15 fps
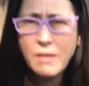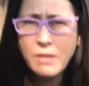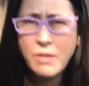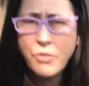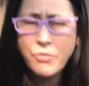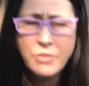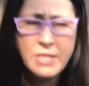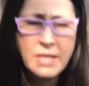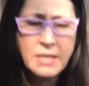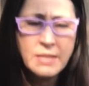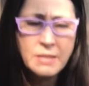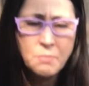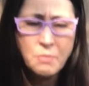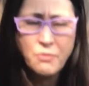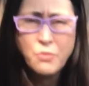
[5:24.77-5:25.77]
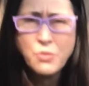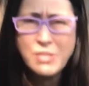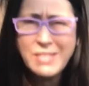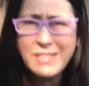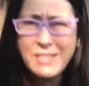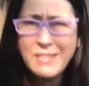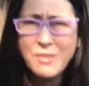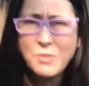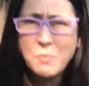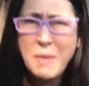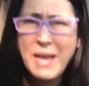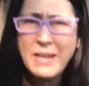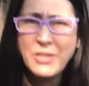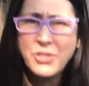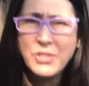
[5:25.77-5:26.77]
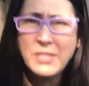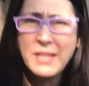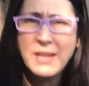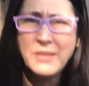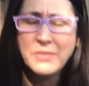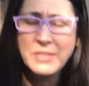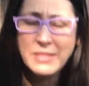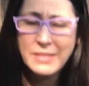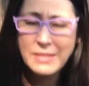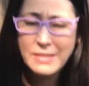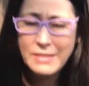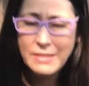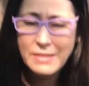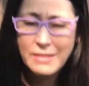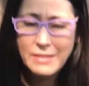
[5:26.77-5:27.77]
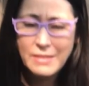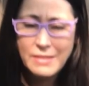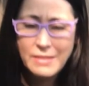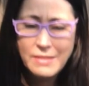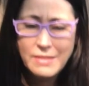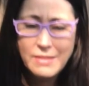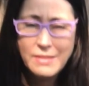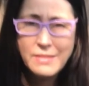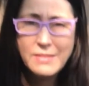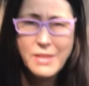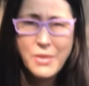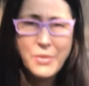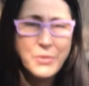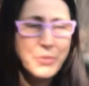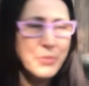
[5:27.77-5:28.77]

another day before sending those packages out. So